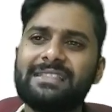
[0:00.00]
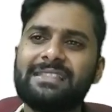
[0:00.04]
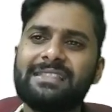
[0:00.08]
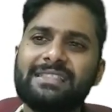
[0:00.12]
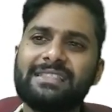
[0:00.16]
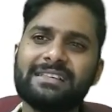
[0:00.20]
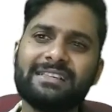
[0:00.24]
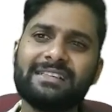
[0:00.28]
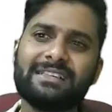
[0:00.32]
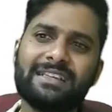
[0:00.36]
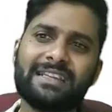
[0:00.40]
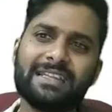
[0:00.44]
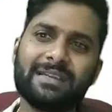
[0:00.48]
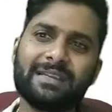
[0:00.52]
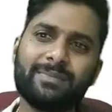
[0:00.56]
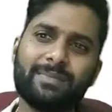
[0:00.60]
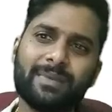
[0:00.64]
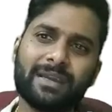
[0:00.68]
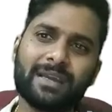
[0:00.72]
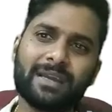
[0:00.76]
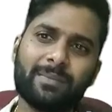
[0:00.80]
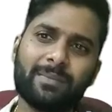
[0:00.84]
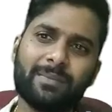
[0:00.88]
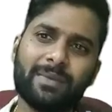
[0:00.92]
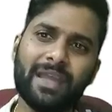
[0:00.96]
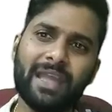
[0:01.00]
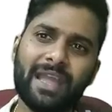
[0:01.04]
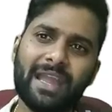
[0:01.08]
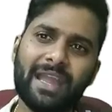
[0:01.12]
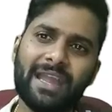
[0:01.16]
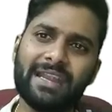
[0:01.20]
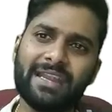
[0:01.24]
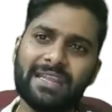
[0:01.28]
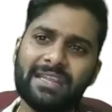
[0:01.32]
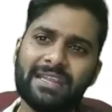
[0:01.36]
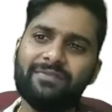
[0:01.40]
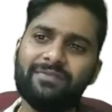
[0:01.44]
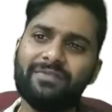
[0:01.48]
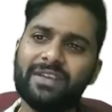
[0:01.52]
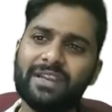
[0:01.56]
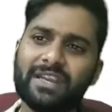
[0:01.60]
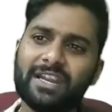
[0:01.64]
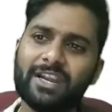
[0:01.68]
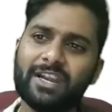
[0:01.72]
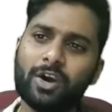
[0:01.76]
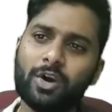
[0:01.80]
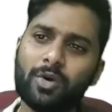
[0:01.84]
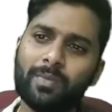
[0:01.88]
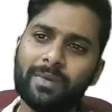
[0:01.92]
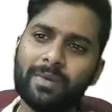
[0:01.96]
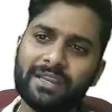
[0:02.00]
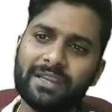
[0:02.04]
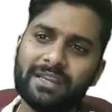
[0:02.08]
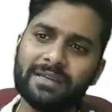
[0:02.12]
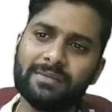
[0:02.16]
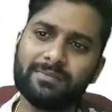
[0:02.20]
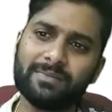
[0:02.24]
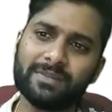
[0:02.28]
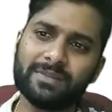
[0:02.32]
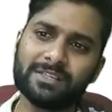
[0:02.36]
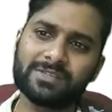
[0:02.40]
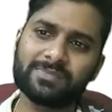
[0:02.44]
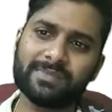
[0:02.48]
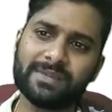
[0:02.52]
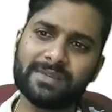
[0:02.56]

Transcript: 13 become a 18. We need how many numbers?